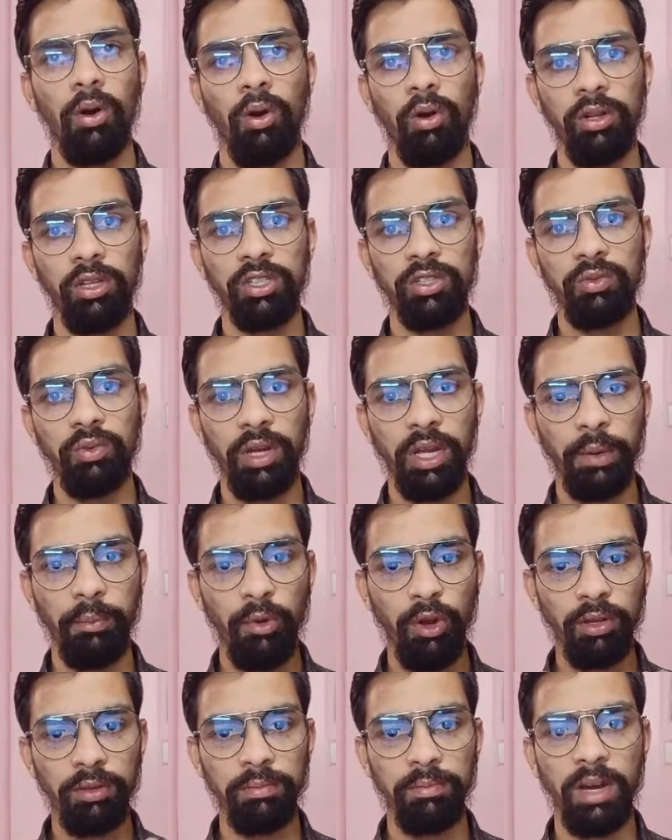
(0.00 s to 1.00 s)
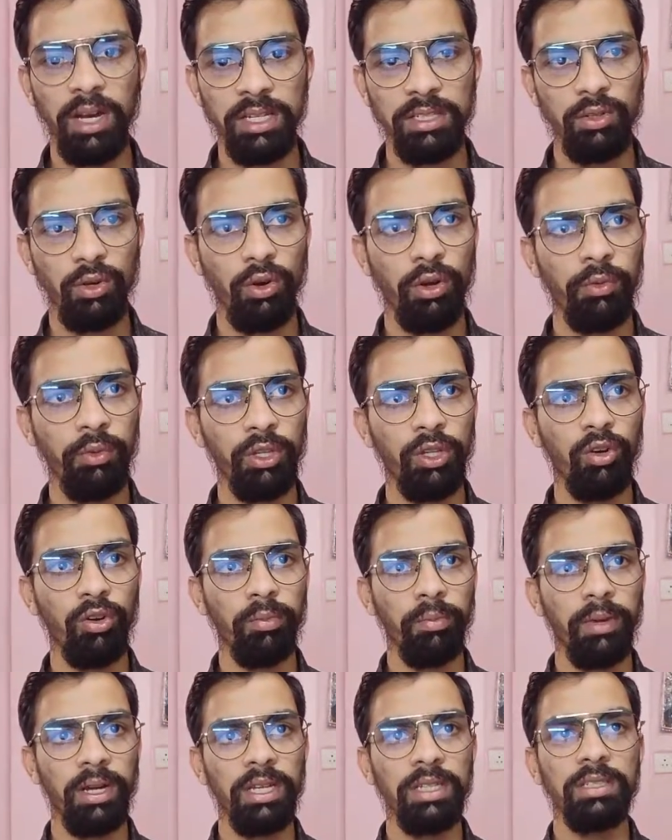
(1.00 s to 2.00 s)
on the square box, mass or
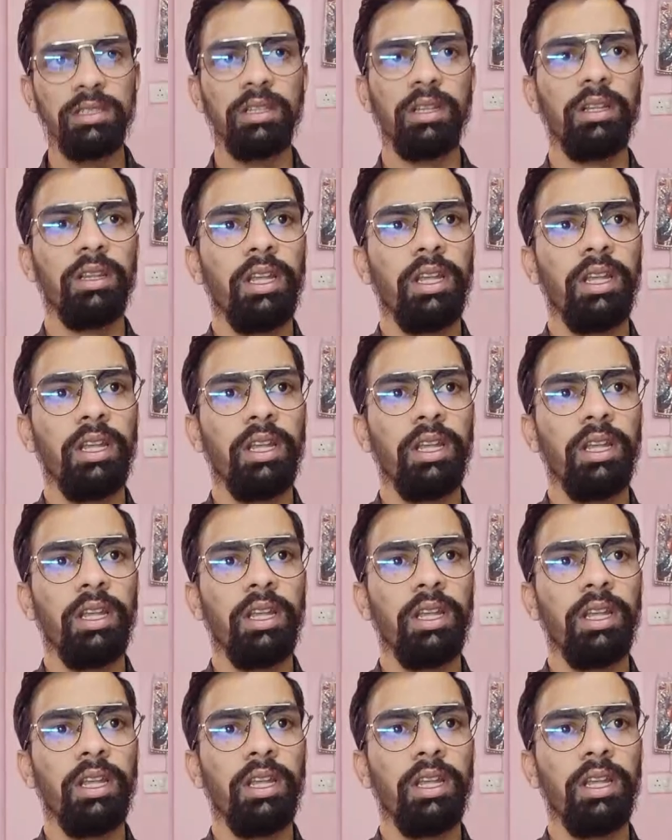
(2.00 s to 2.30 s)
without mass,